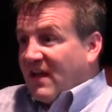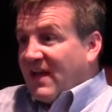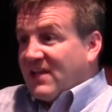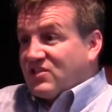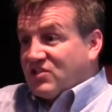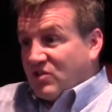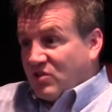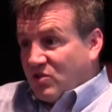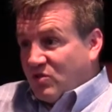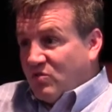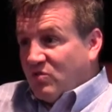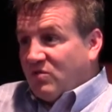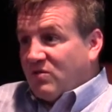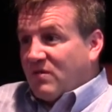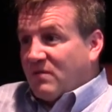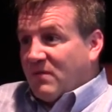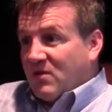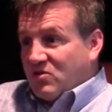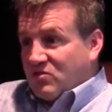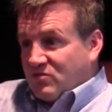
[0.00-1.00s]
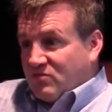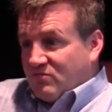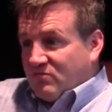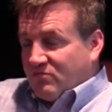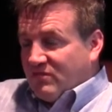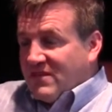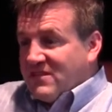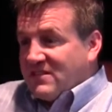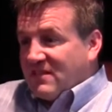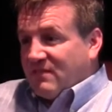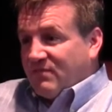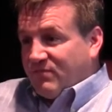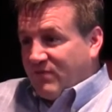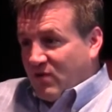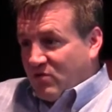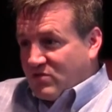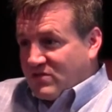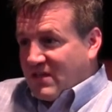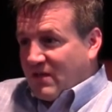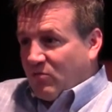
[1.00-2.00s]
as to who are the most recent
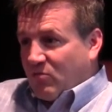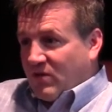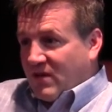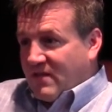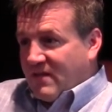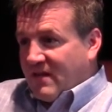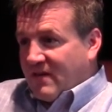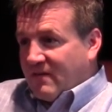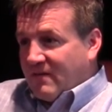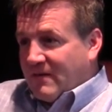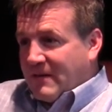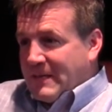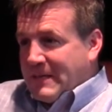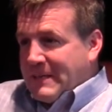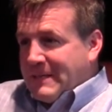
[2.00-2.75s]
folks that were in there.